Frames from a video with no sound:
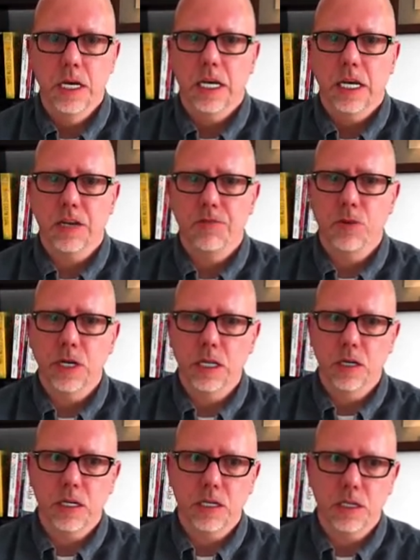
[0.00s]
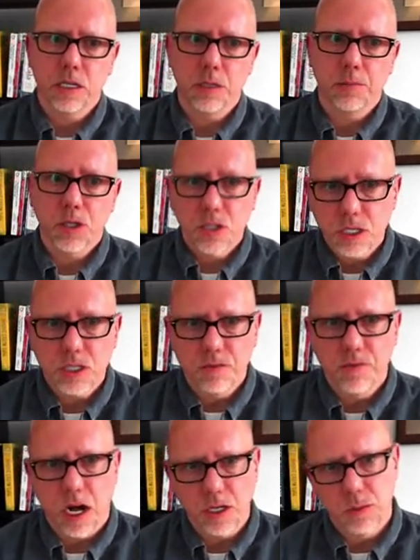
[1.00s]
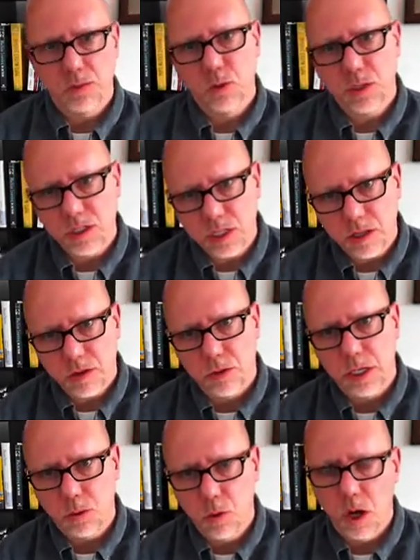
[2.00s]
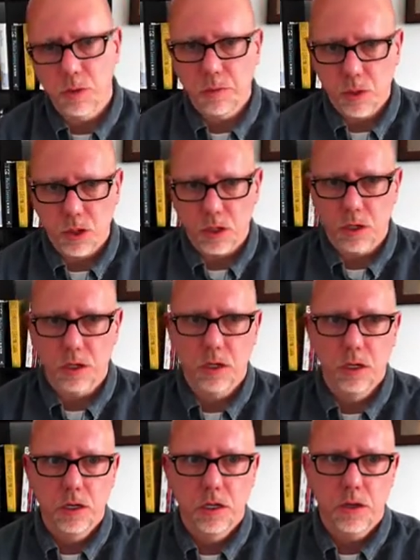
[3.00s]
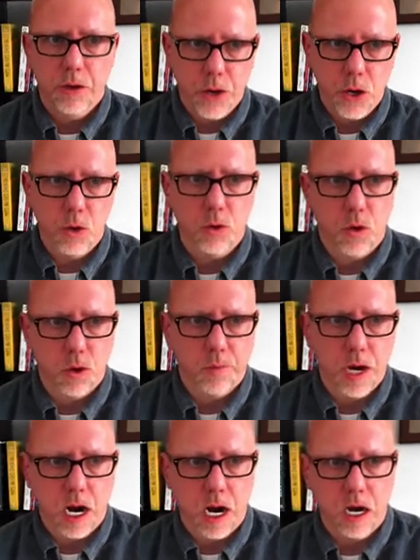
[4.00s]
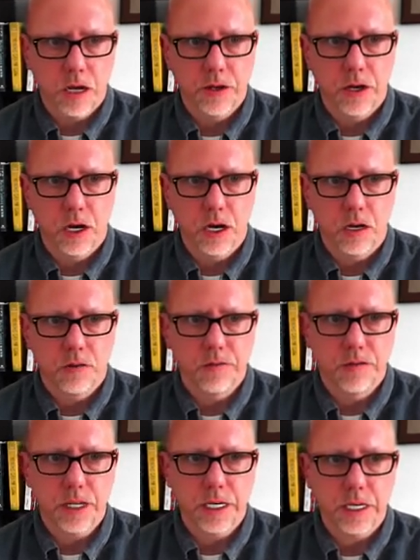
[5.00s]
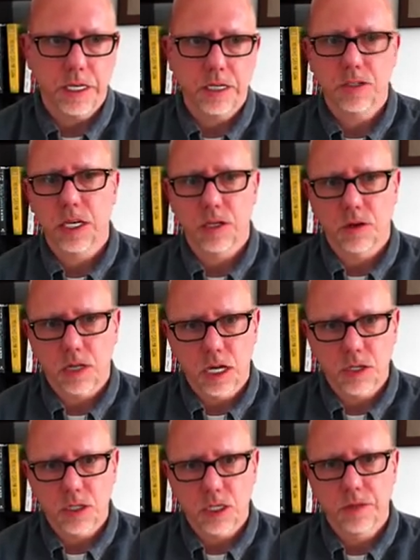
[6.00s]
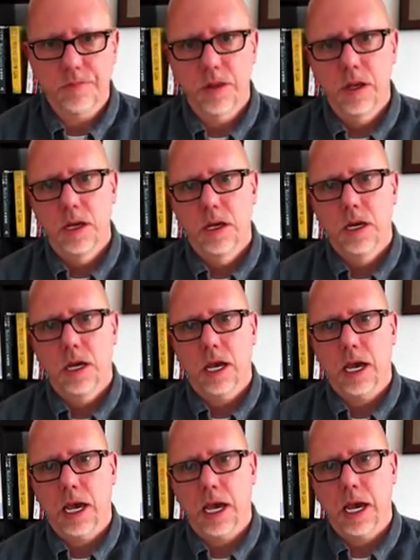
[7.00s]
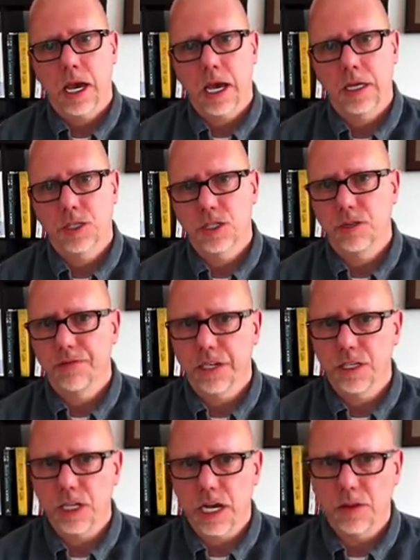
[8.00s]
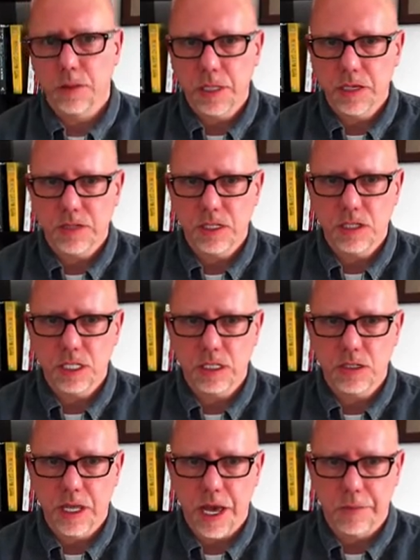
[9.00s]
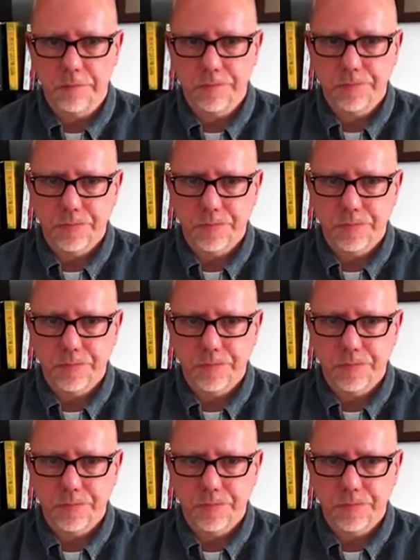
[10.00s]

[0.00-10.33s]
If we look at the persistent volumes, we see 3, 1 per node or pod of the Cassandra cluster. And just to finish out the PVCs then,